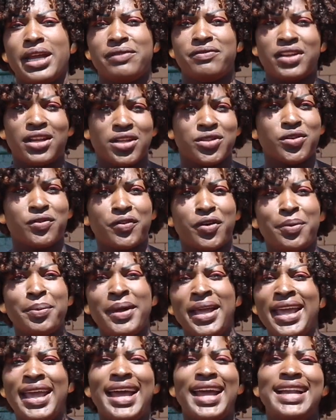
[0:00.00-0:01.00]
be at Village of
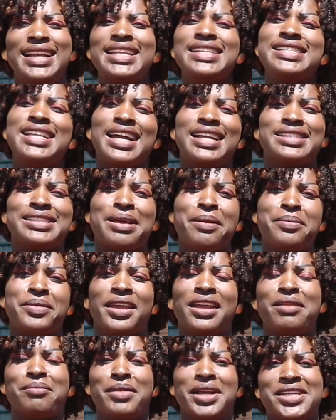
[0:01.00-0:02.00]
Hope, at least I had
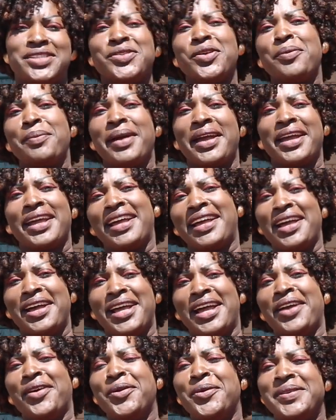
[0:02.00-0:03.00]
something in my stomach.
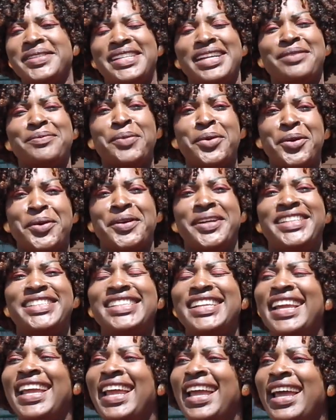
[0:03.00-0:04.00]
I always had
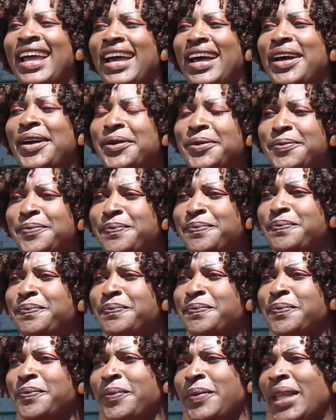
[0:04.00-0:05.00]
porridge.
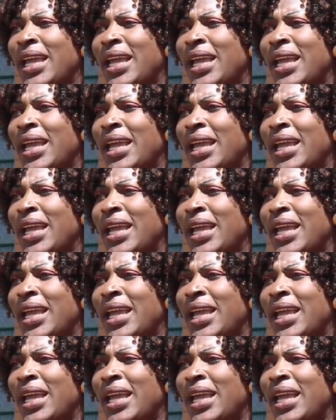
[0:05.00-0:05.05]
Coming